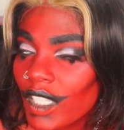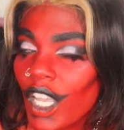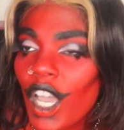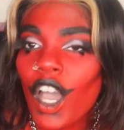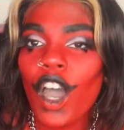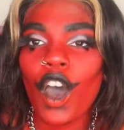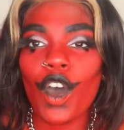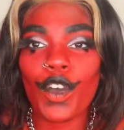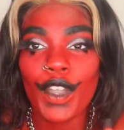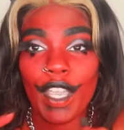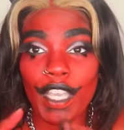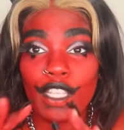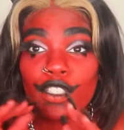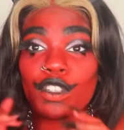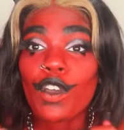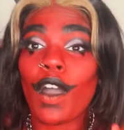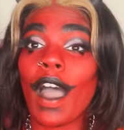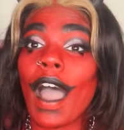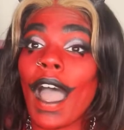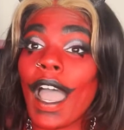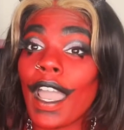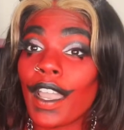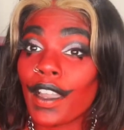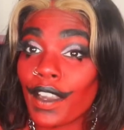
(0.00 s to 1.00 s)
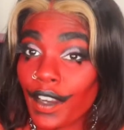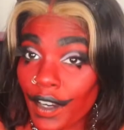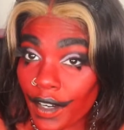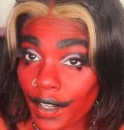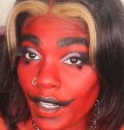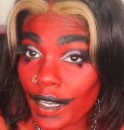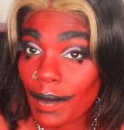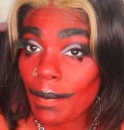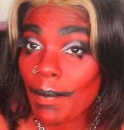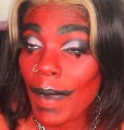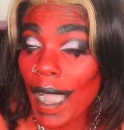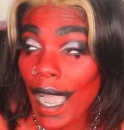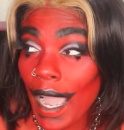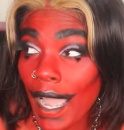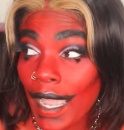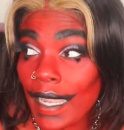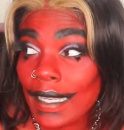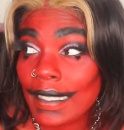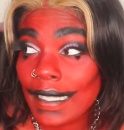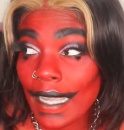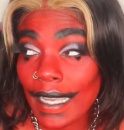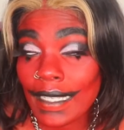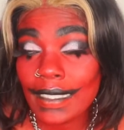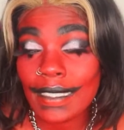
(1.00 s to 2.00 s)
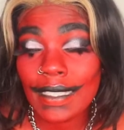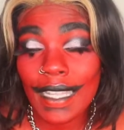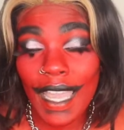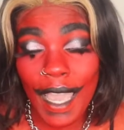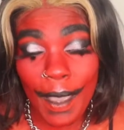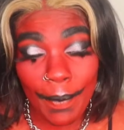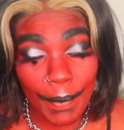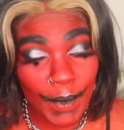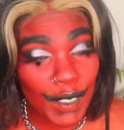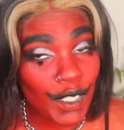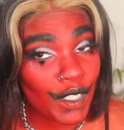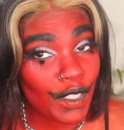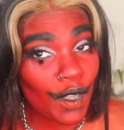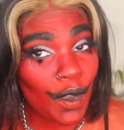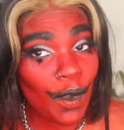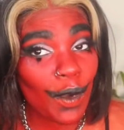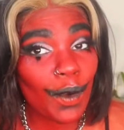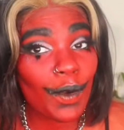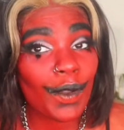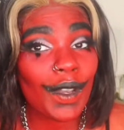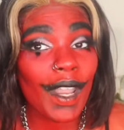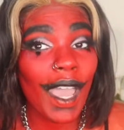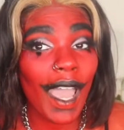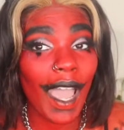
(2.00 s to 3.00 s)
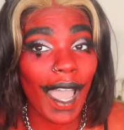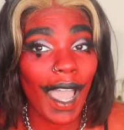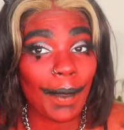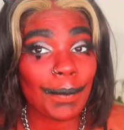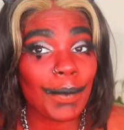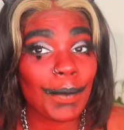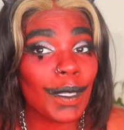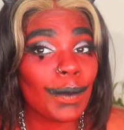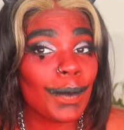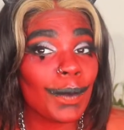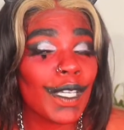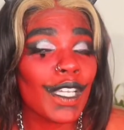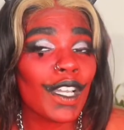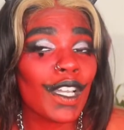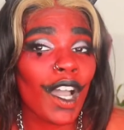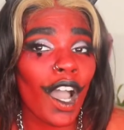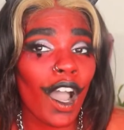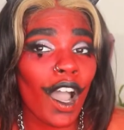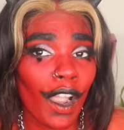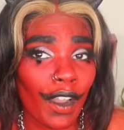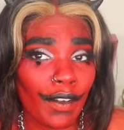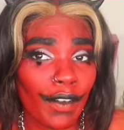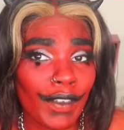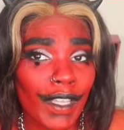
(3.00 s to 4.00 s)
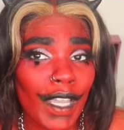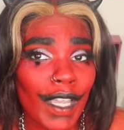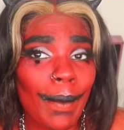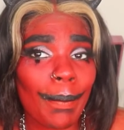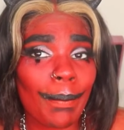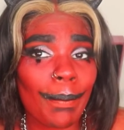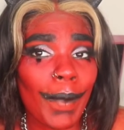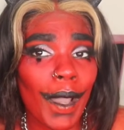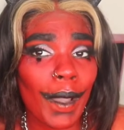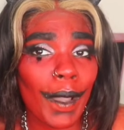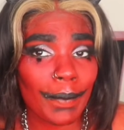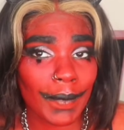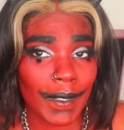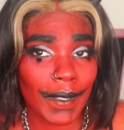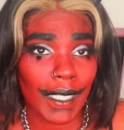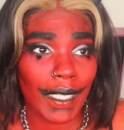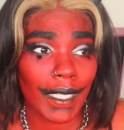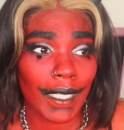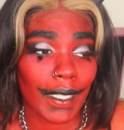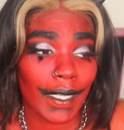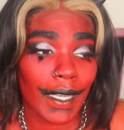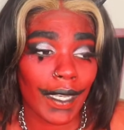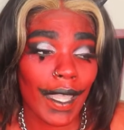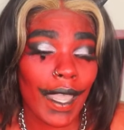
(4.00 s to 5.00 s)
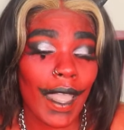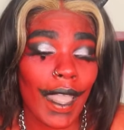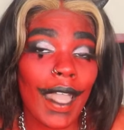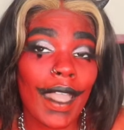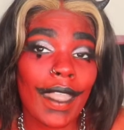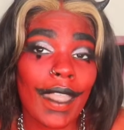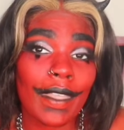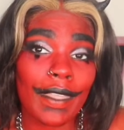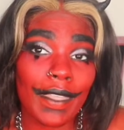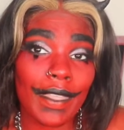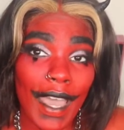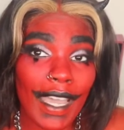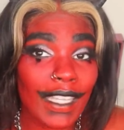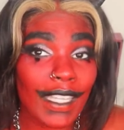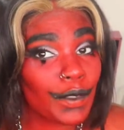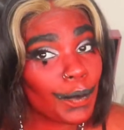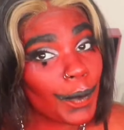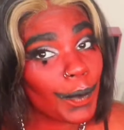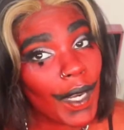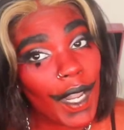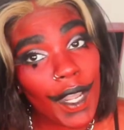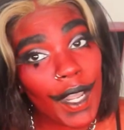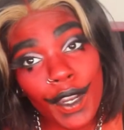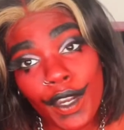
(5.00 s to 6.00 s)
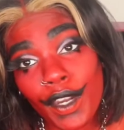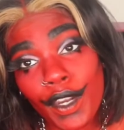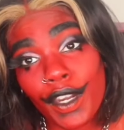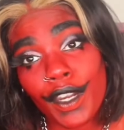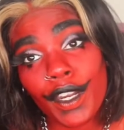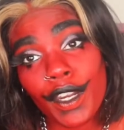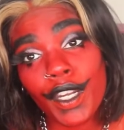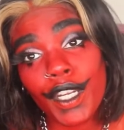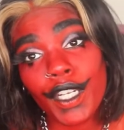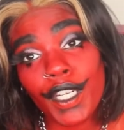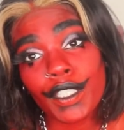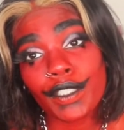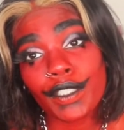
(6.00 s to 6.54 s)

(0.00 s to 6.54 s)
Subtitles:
Okay, so I heard in my next episode, I'm gonna be carving a pumpkin. That's what I heard.